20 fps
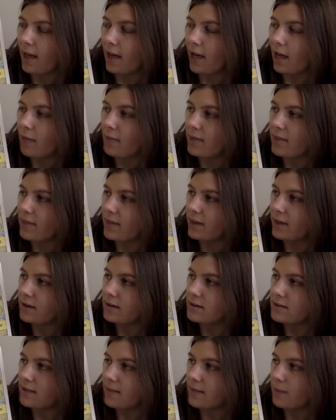I'll be
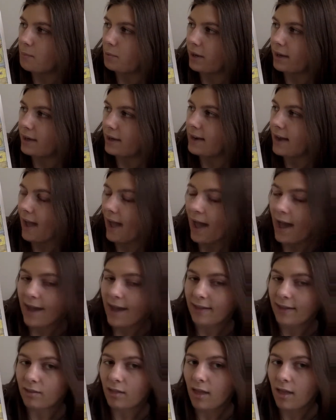there, said the brain.
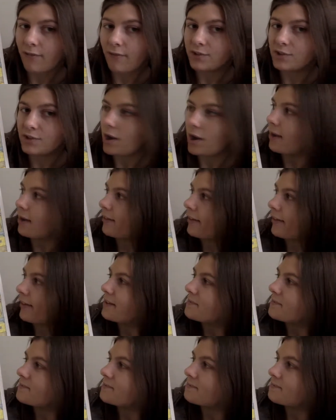I love chocolate.